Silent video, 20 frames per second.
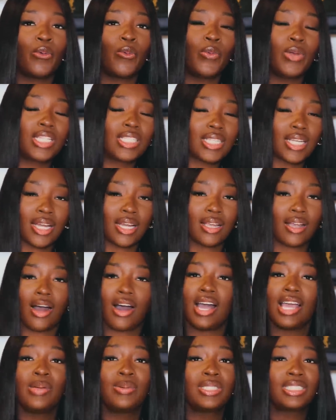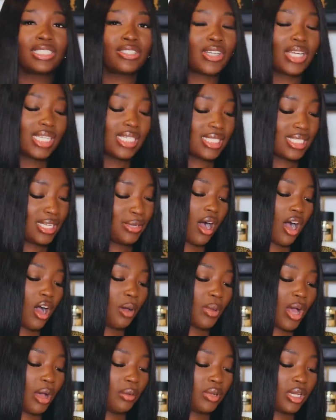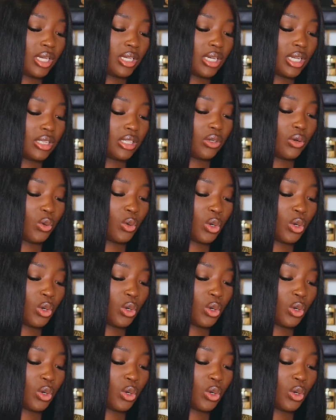winter y'all it was crazy um i'm looking at the